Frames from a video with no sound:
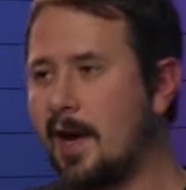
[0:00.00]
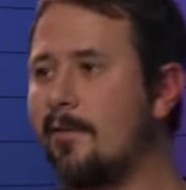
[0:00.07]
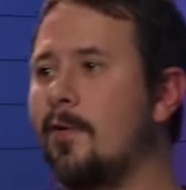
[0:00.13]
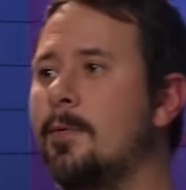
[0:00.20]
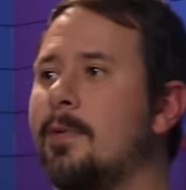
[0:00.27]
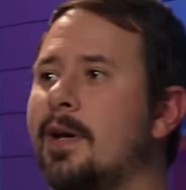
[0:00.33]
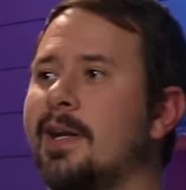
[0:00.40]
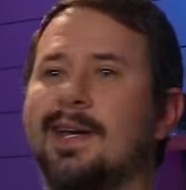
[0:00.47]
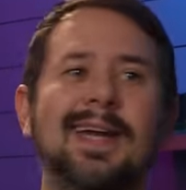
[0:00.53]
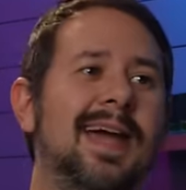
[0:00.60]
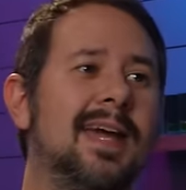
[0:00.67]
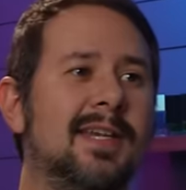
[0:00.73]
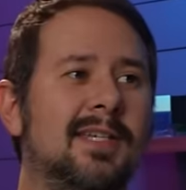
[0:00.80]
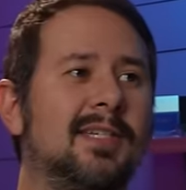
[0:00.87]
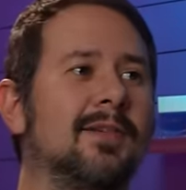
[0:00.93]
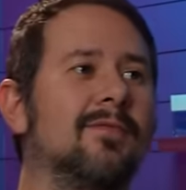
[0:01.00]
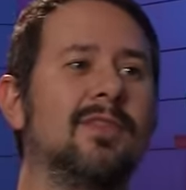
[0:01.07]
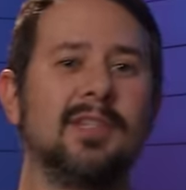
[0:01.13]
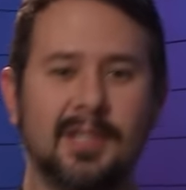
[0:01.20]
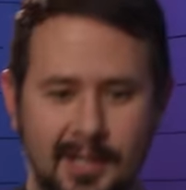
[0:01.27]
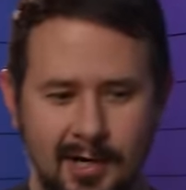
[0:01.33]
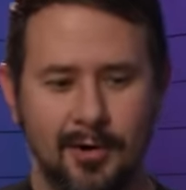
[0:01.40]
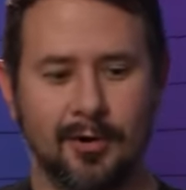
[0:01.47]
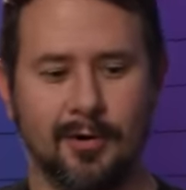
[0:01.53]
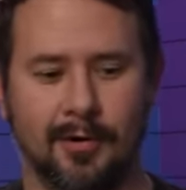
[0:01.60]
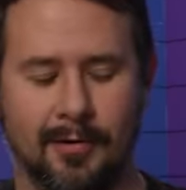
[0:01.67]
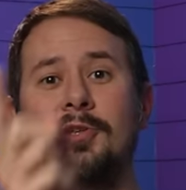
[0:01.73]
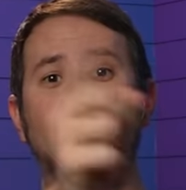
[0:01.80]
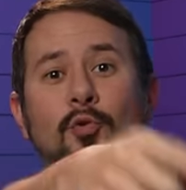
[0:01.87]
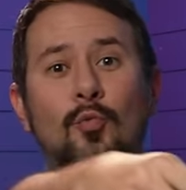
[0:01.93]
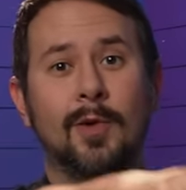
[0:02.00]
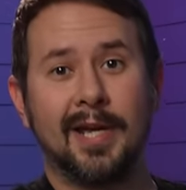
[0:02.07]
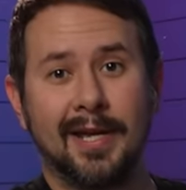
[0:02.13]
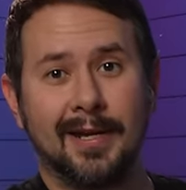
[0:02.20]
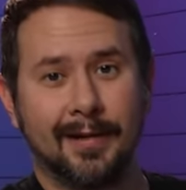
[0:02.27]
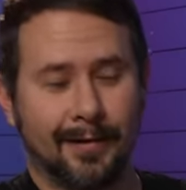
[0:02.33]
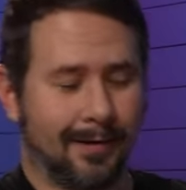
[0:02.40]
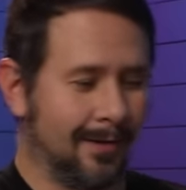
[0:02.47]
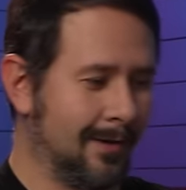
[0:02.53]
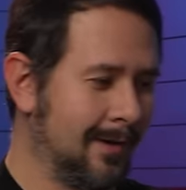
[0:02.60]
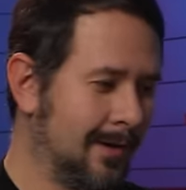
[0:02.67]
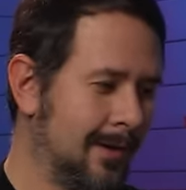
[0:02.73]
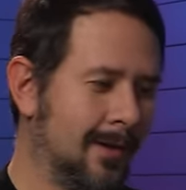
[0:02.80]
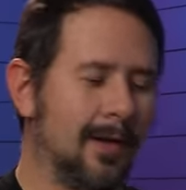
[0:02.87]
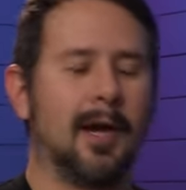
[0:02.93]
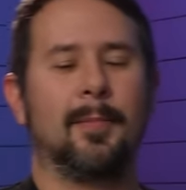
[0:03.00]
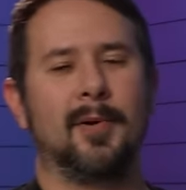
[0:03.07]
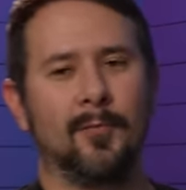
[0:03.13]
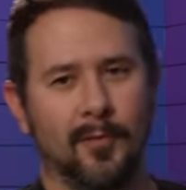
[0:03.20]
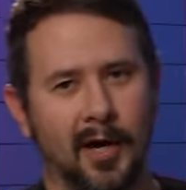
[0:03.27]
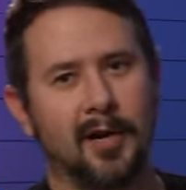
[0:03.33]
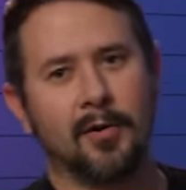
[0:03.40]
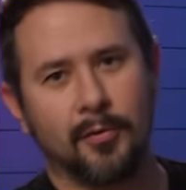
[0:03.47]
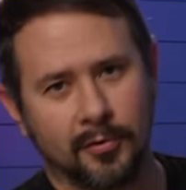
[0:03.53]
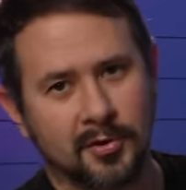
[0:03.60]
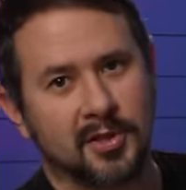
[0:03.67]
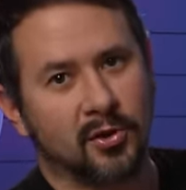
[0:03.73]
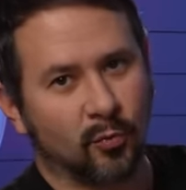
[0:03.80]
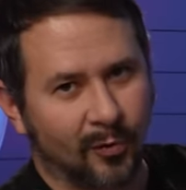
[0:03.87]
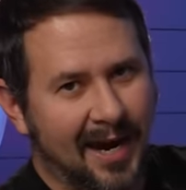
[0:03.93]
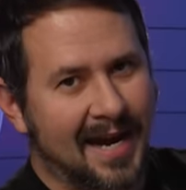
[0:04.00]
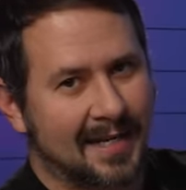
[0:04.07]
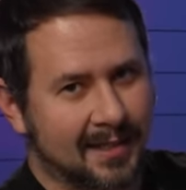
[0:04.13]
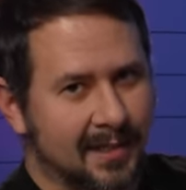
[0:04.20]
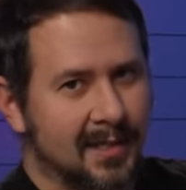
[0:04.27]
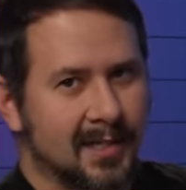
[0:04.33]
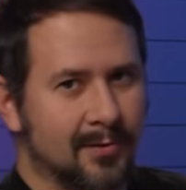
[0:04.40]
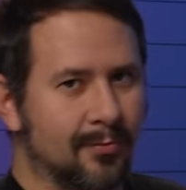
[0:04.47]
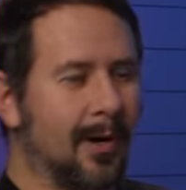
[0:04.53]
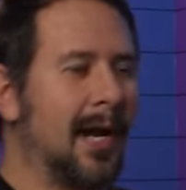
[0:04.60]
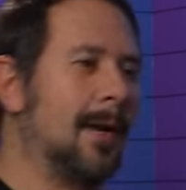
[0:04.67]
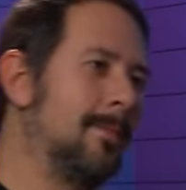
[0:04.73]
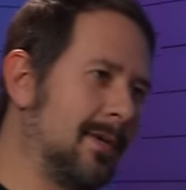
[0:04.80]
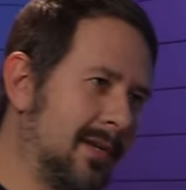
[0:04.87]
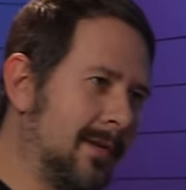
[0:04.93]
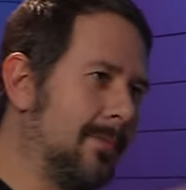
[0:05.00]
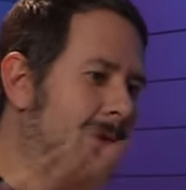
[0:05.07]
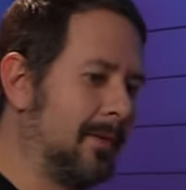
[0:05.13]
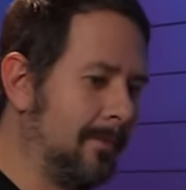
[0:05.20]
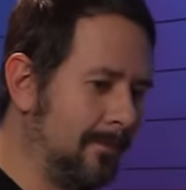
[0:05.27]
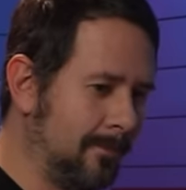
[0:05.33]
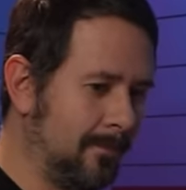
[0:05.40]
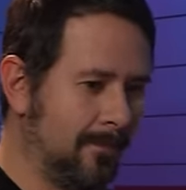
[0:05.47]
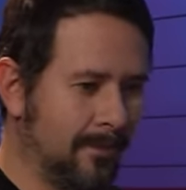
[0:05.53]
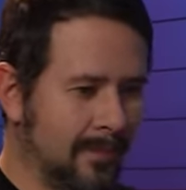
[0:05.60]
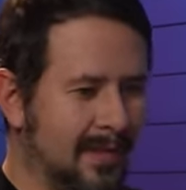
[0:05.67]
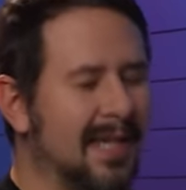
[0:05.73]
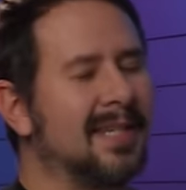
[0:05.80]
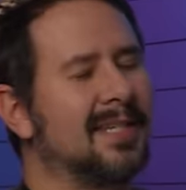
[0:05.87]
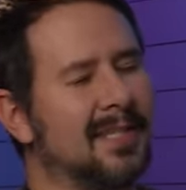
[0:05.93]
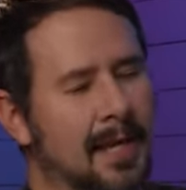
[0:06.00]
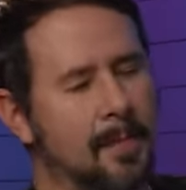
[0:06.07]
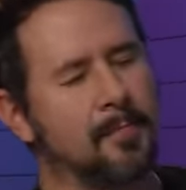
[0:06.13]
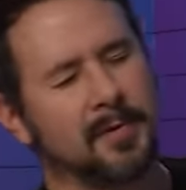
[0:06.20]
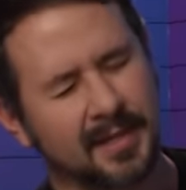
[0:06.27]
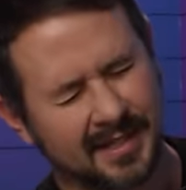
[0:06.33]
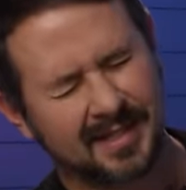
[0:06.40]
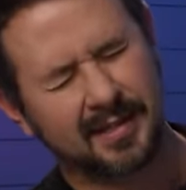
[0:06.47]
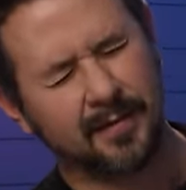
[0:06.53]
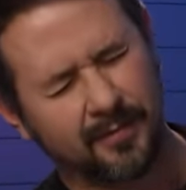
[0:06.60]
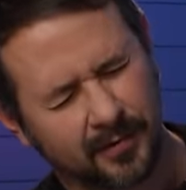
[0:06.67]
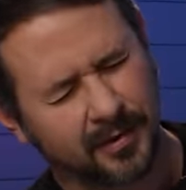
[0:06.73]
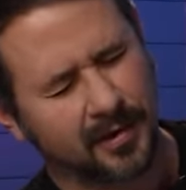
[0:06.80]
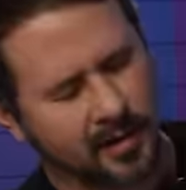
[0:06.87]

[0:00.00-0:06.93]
everybody hates of the year. You win. I mean, I know there's the Razzies, right? But come on. That's separate, that's a different